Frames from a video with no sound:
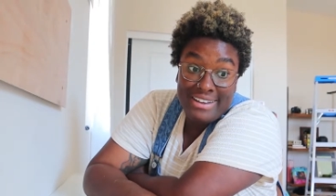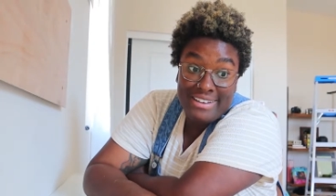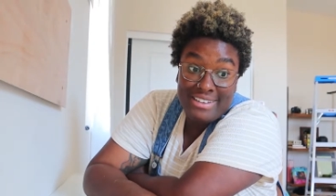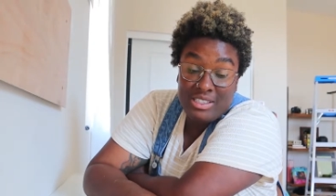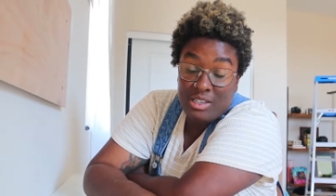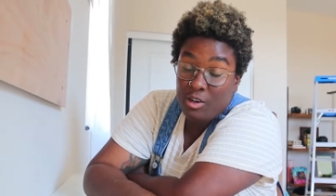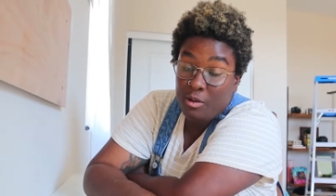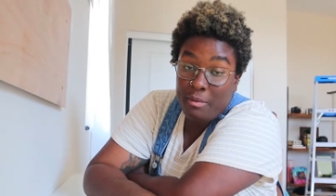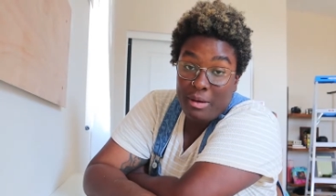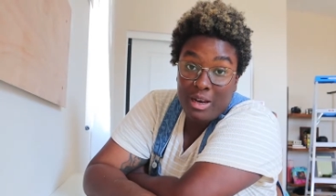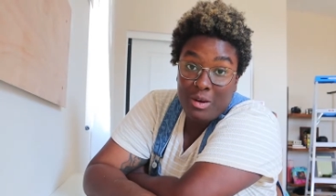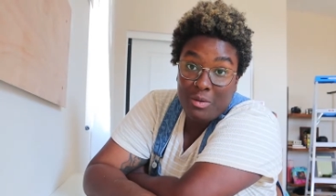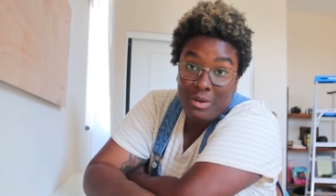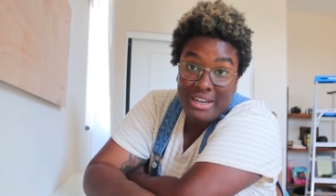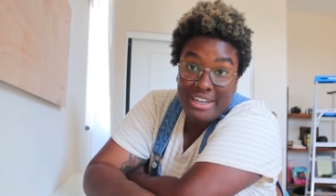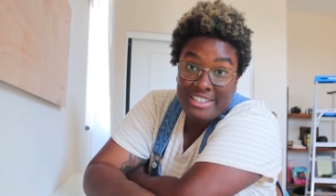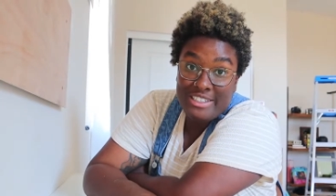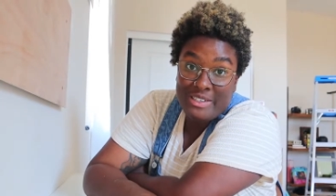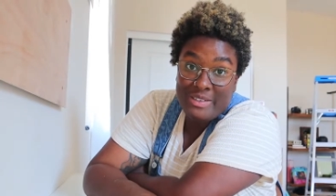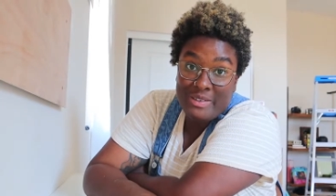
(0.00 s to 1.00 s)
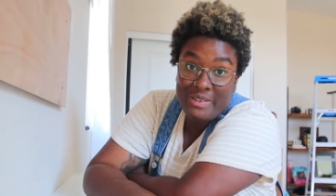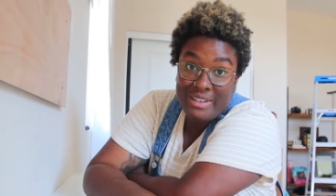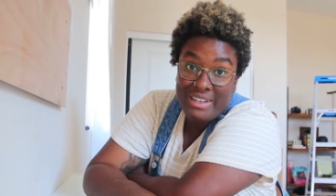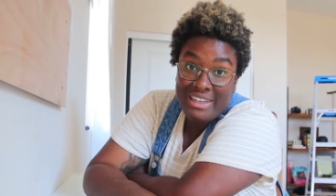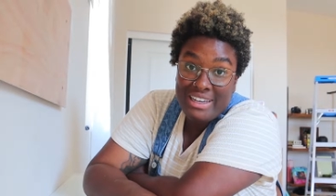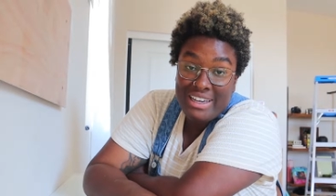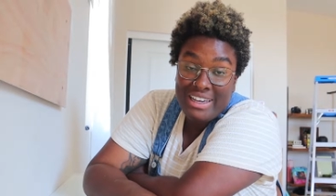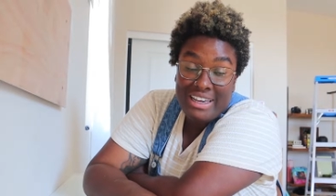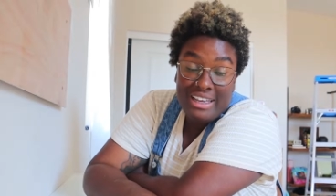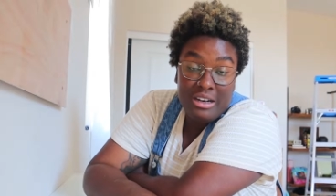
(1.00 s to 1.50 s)
So no matter what I do,
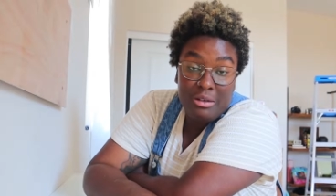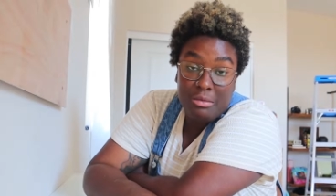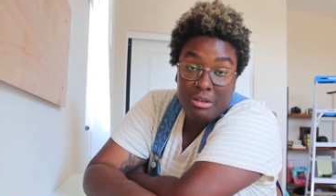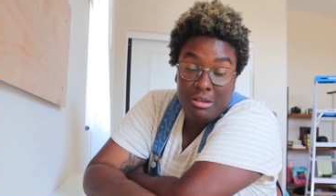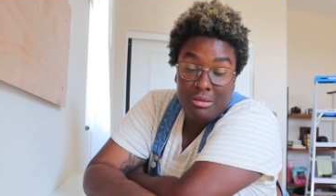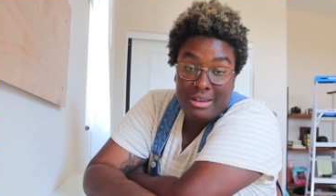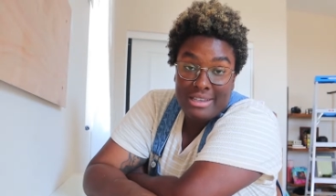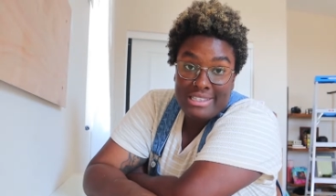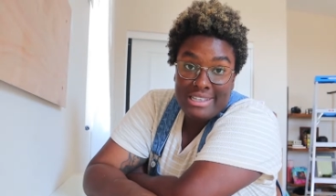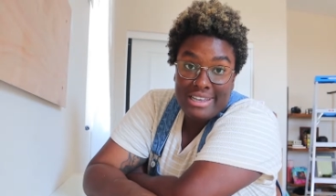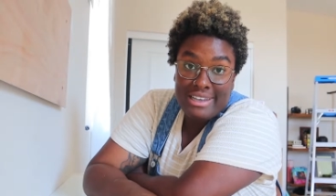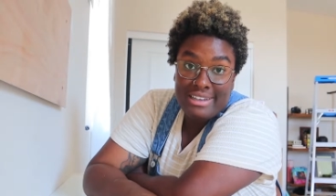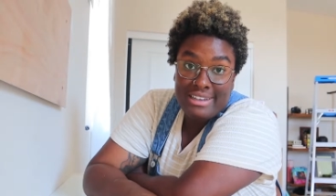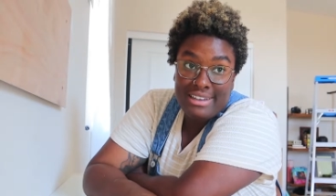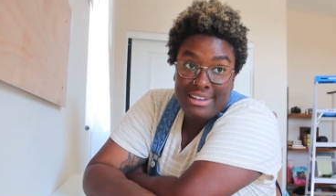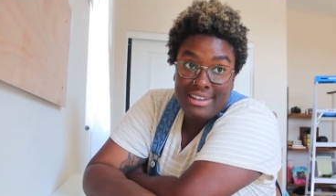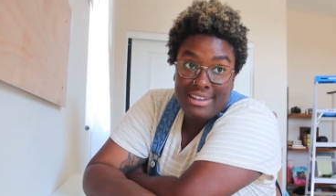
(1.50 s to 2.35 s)
it'll be amazing.